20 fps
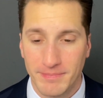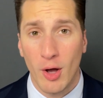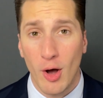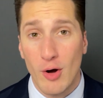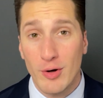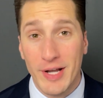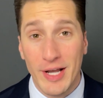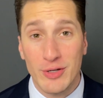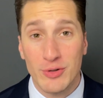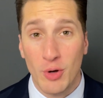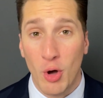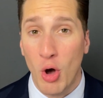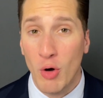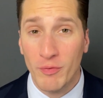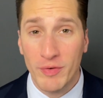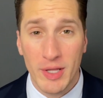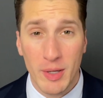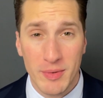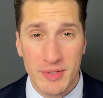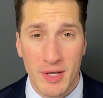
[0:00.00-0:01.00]
Okay, so
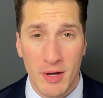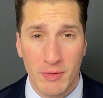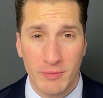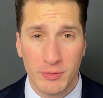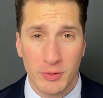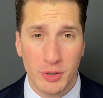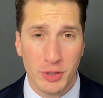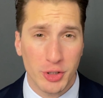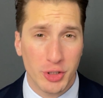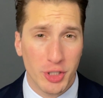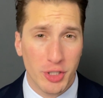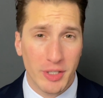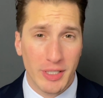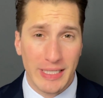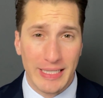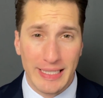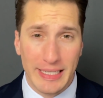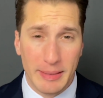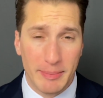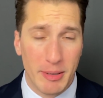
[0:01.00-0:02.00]
hopefully that was helpful in sharing a
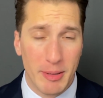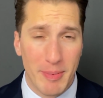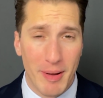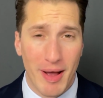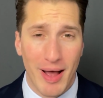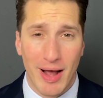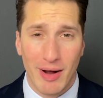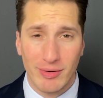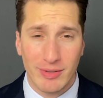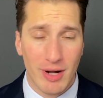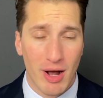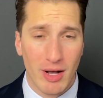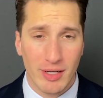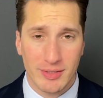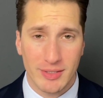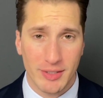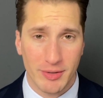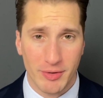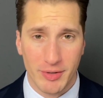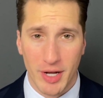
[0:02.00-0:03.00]
little bit about how cost
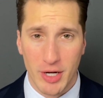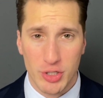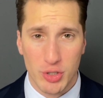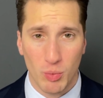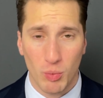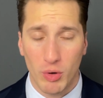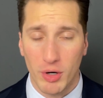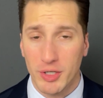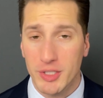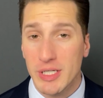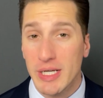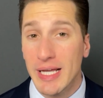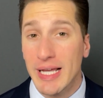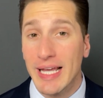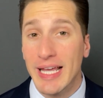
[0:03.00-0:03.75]
segregation works.